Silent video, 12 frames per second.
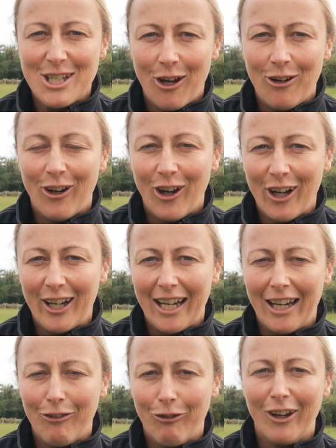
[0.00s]

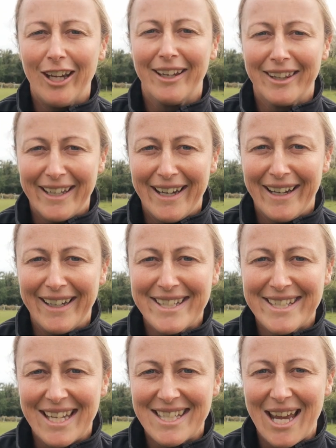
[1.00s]
toe-curling fear that I
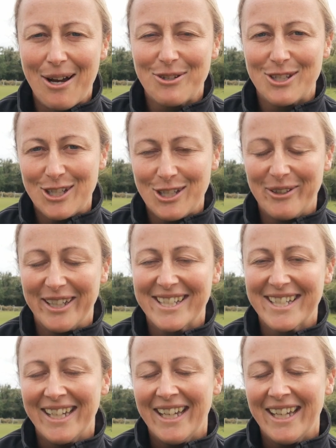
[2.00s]
set out to do it.